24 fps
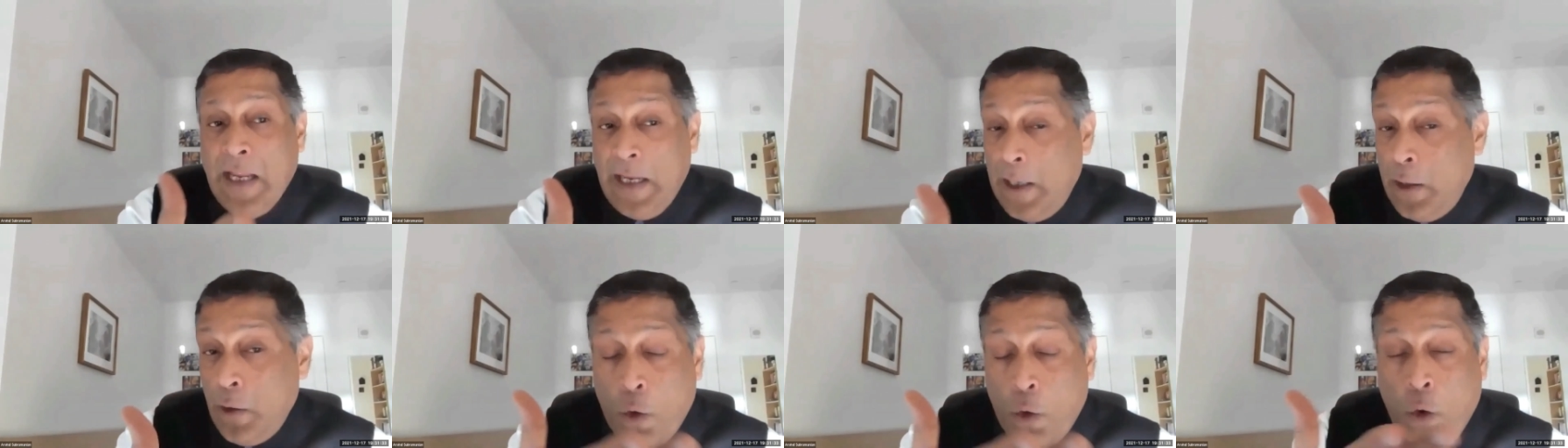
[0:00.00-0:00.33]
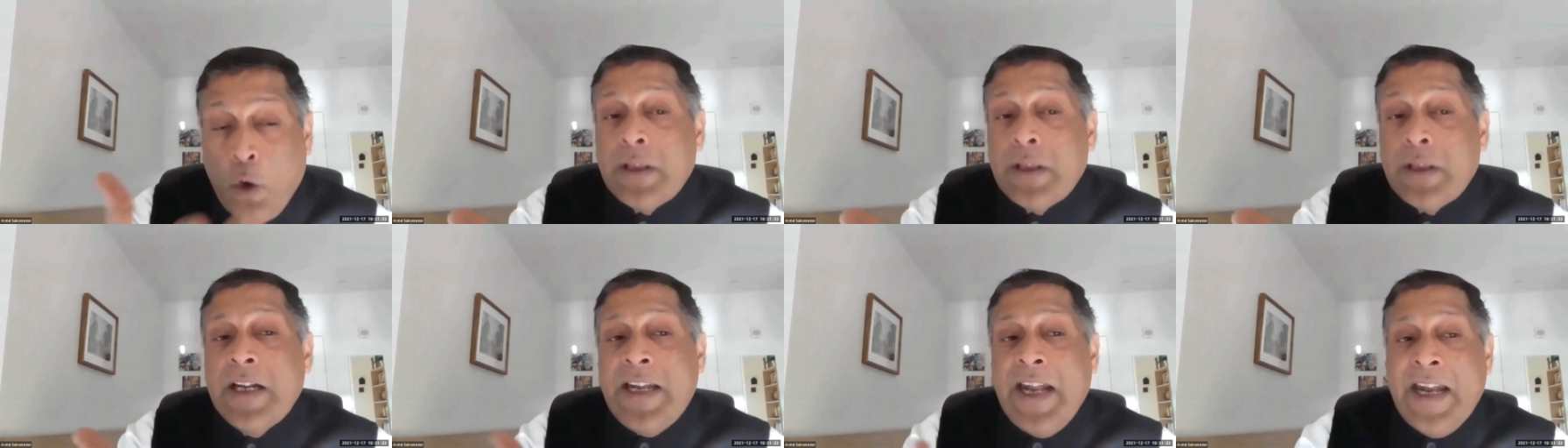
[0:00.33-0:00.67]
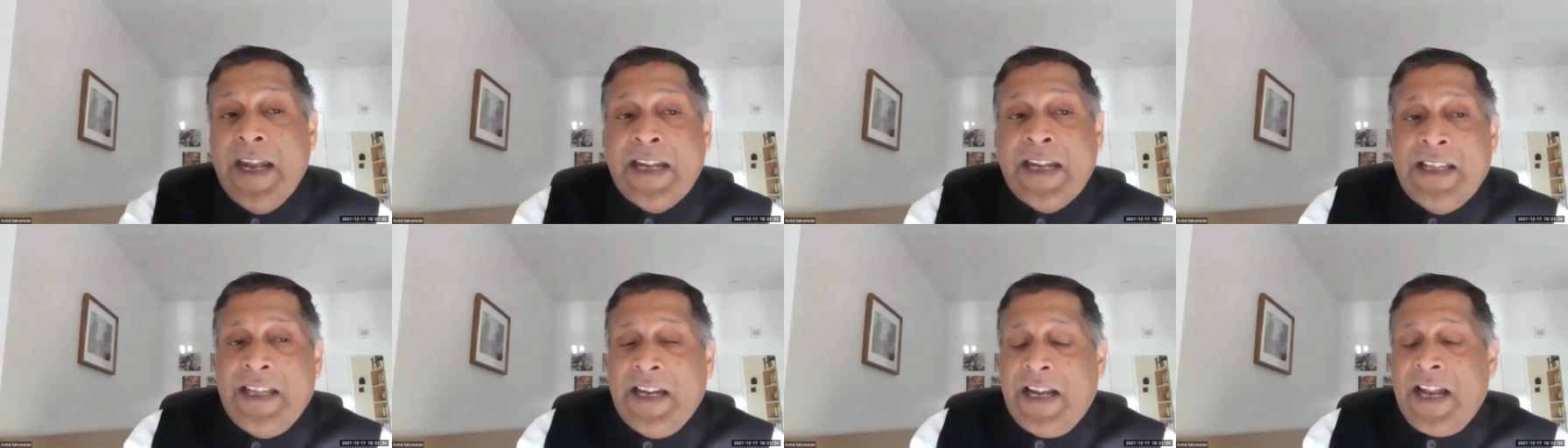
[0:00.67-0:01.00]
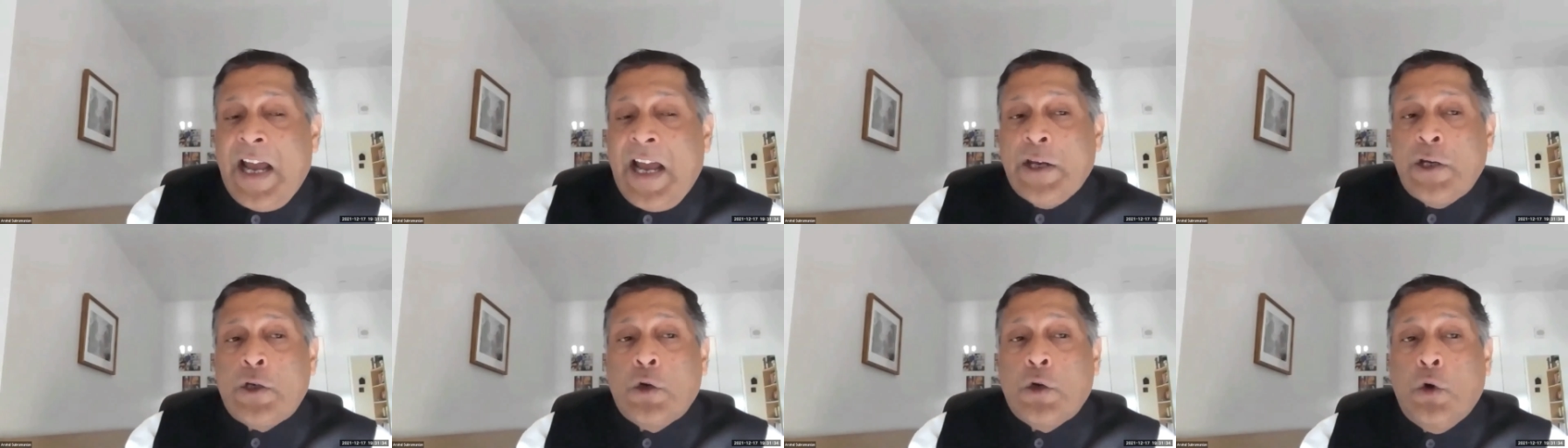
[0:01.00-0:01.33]
in all the data that
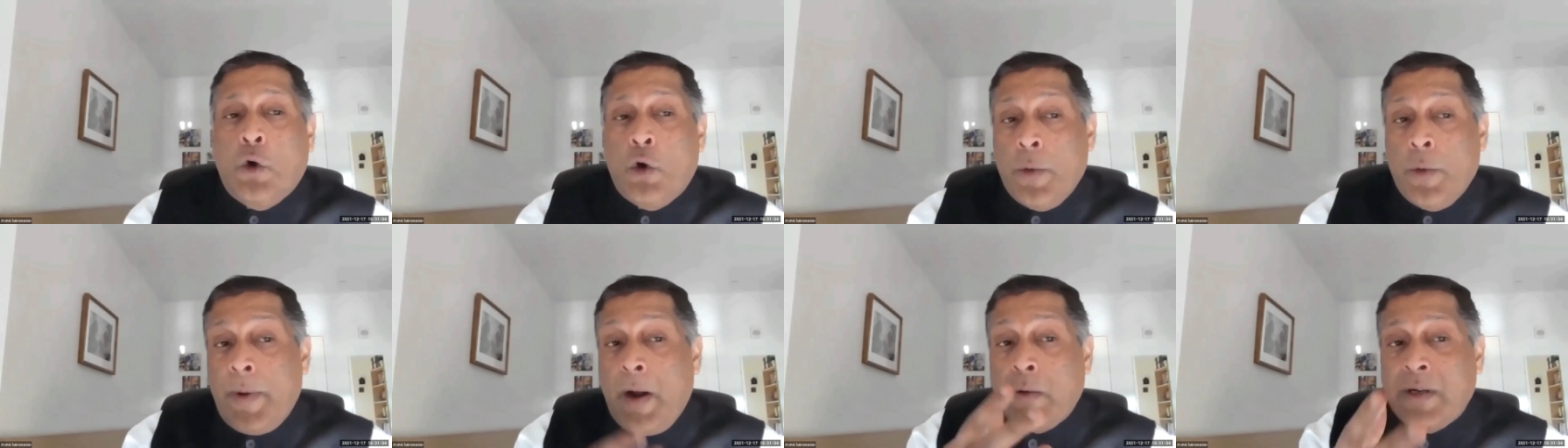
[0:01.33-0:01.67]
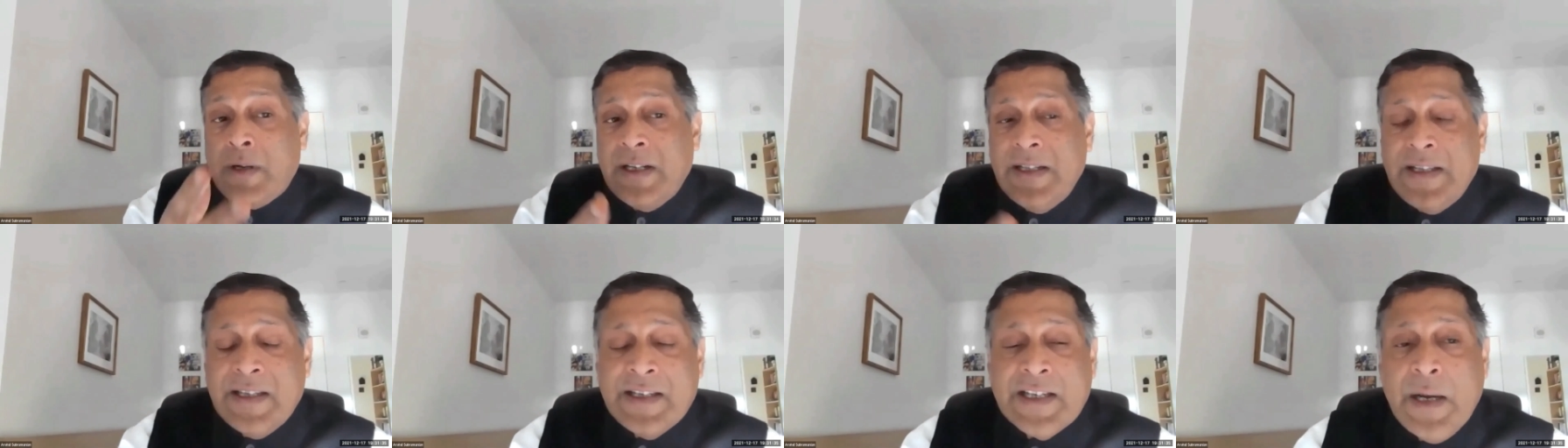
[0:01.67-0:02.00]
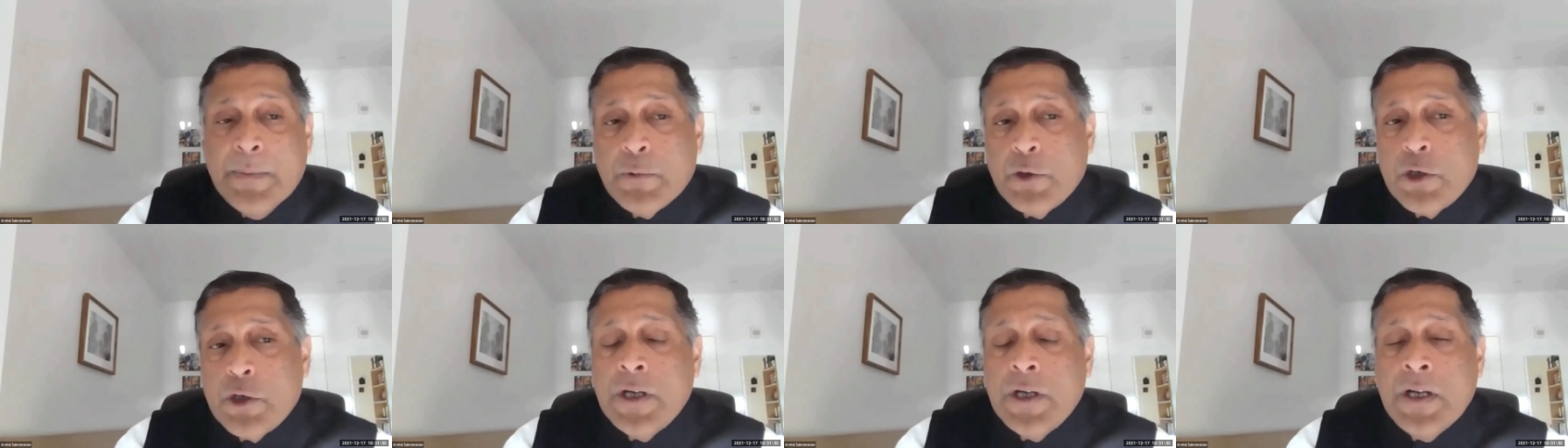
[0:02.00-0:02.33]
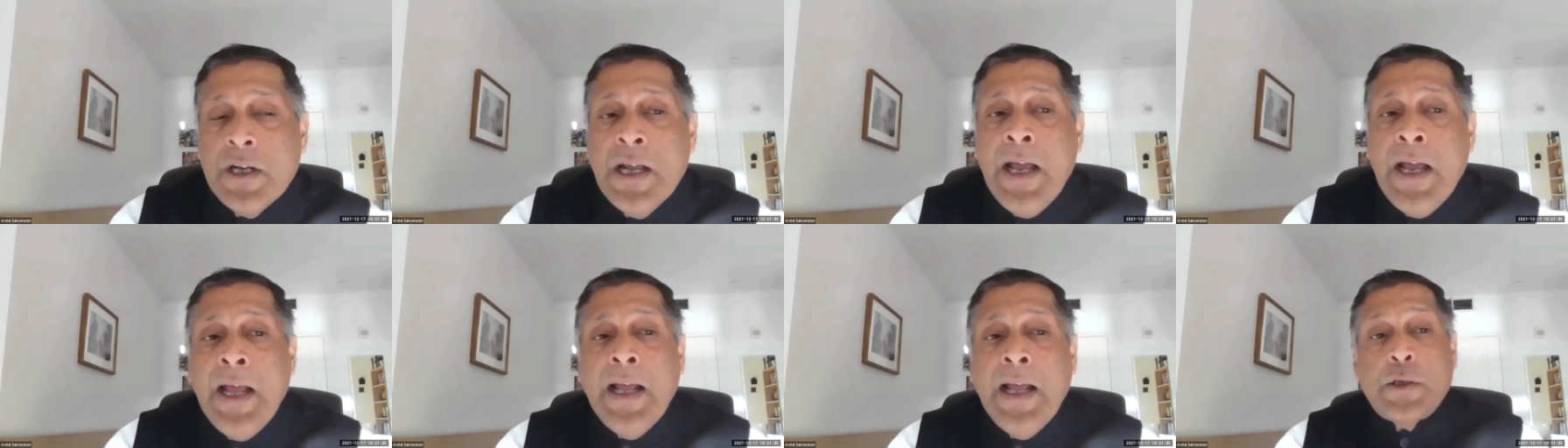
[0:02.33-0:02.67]
I showed about
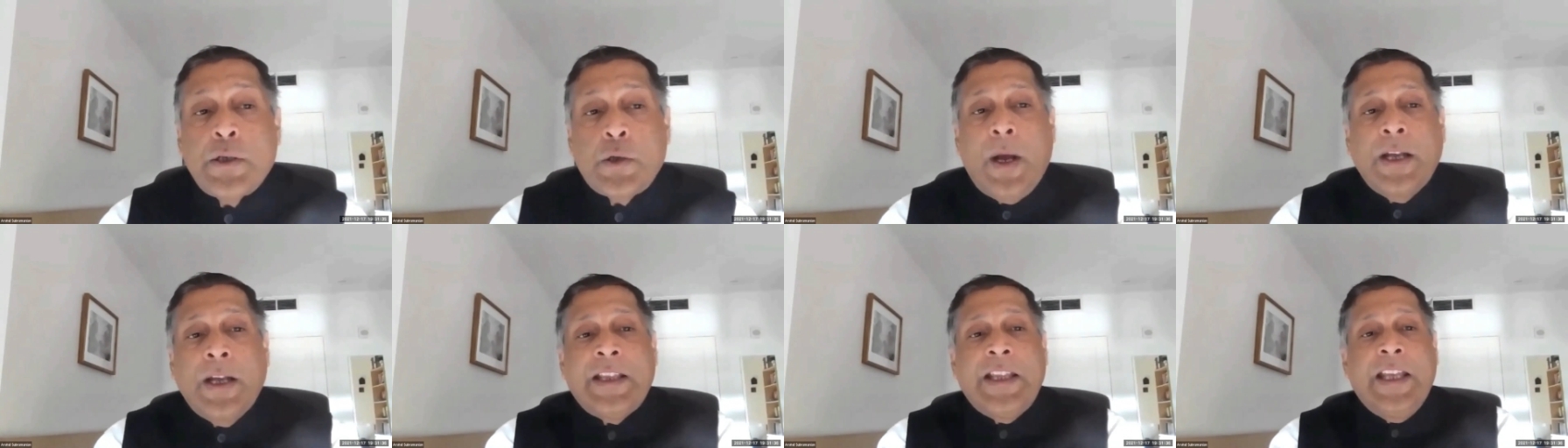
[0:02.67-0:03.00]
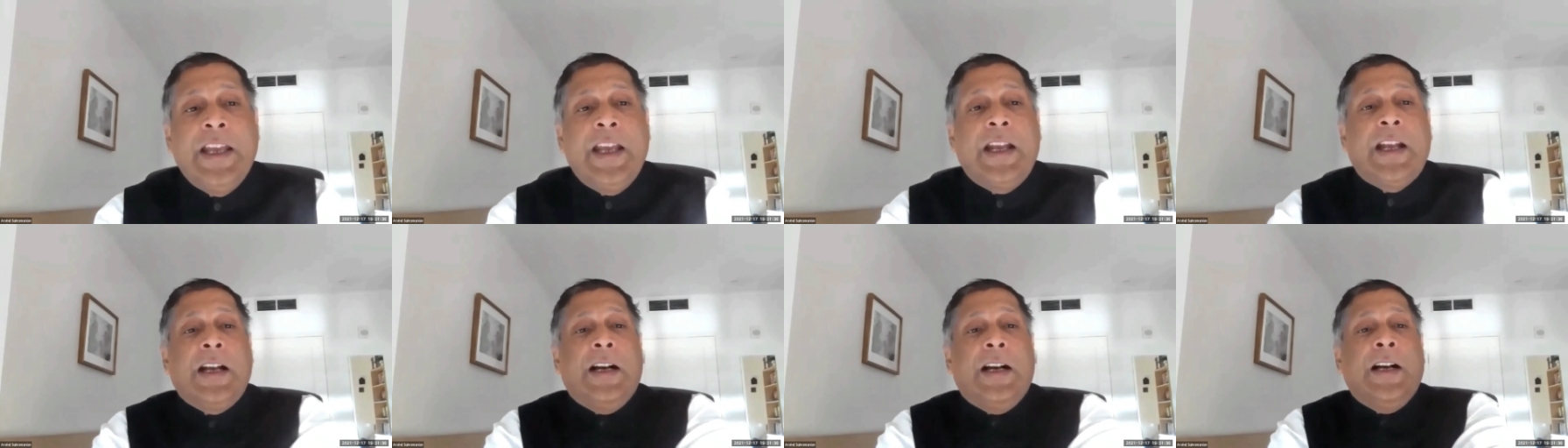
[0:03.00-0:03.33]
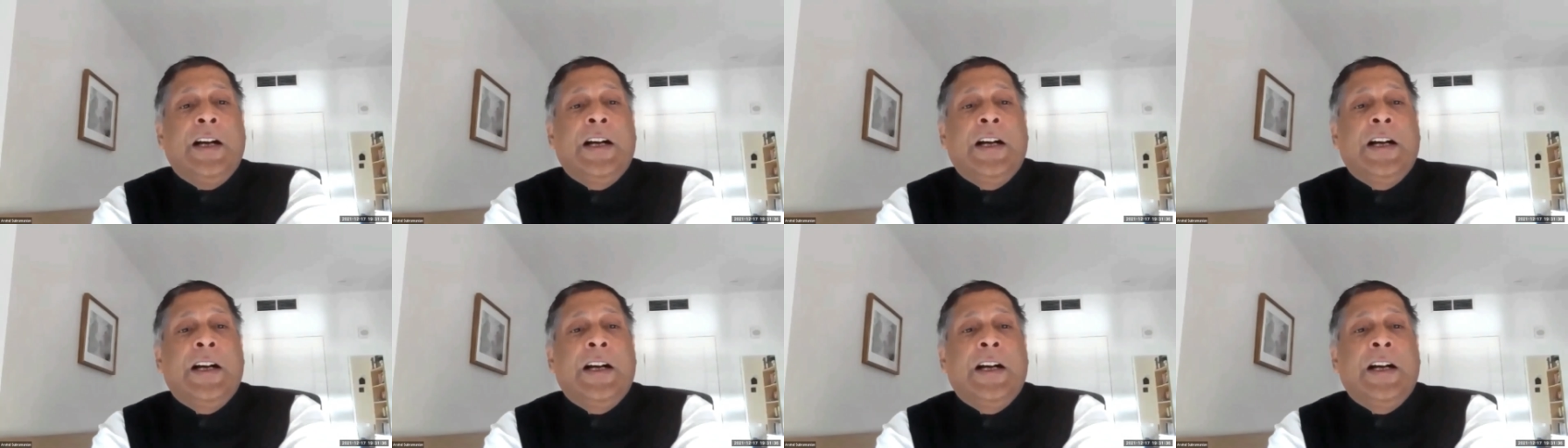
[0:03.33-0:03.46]
consumption. So I think